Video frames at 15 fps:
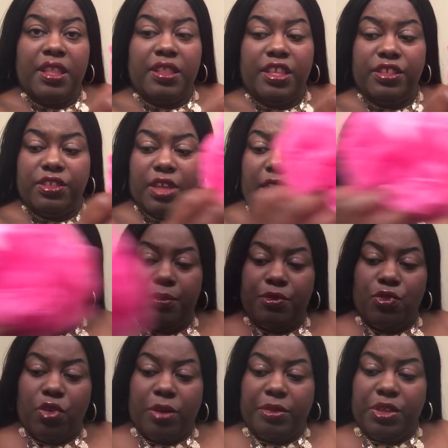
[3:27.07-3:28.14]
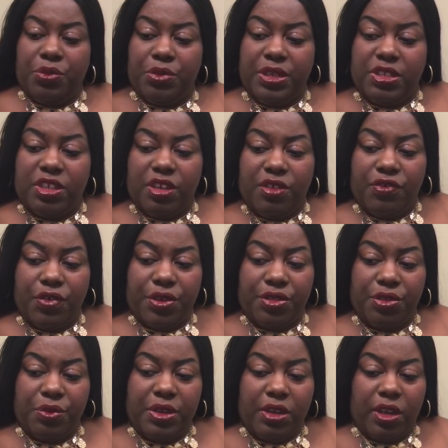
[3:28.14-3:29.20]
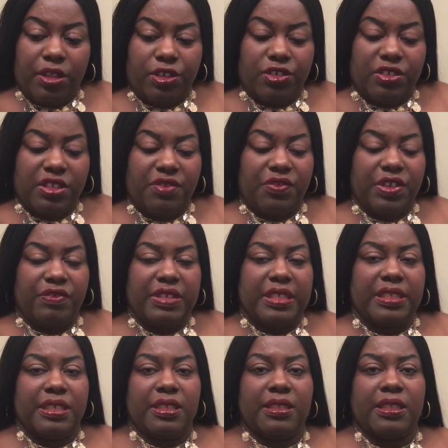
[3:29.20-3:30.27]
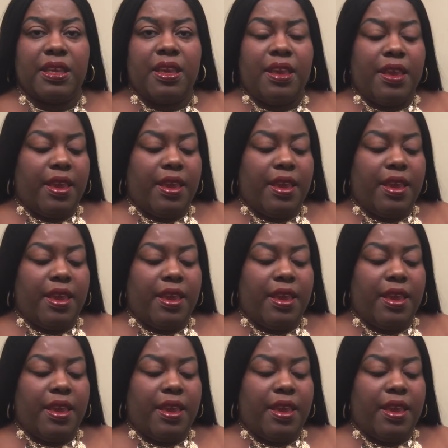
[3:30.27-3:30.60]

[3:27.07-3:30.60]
These normally retail for $3.50.